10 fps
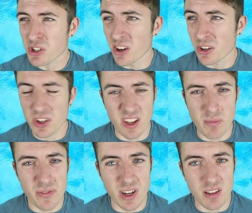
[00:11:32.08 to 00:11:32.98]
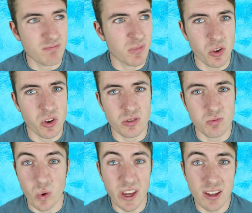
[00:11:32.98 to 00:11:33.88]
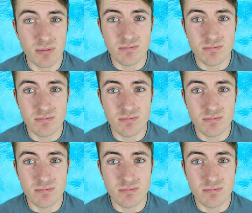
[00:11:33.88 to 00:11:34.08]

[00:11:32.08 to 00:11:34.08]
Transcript: much longer do you give him a Villa? Another week?